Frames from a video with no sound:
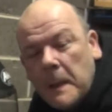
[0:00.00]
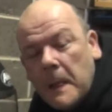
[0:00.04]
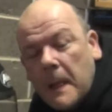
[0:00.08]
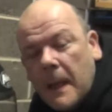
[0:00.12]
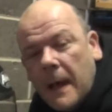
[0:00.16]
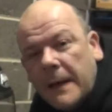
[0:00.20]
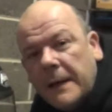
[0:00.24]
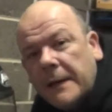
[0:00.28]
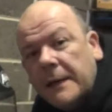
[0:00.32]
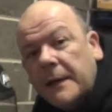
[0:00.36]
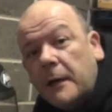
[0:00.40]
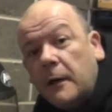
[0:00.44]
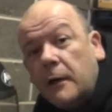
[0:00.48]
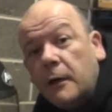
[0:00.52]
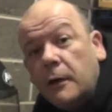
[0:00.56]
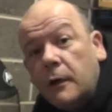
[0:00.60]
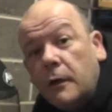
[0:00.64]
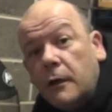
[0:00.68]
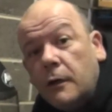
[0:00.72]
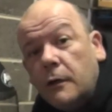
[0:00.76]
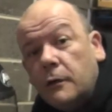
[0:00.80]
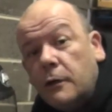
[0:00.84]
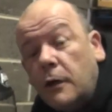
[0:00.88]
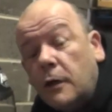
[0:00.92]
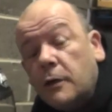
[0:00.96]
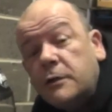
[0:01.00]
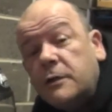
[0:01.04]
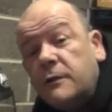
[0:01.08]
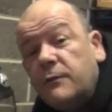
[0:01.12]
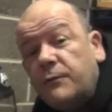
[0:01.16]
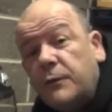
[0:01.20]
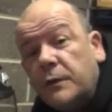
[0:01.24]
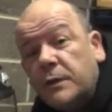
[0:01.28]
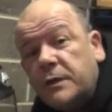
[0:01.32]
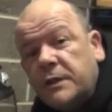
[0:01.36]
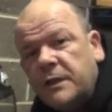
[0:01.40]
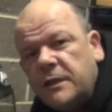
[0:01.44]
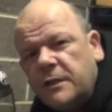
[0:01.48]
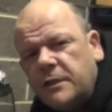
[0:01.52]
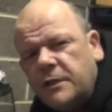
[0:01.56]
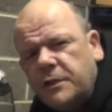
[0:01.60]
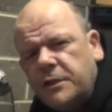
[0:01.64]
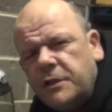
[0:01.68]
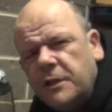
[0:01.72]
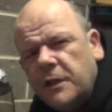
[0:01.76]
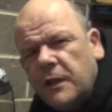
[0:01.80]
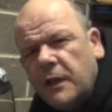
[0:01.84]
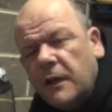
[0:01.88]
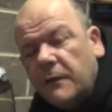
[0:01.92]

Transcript: And I got lots of footage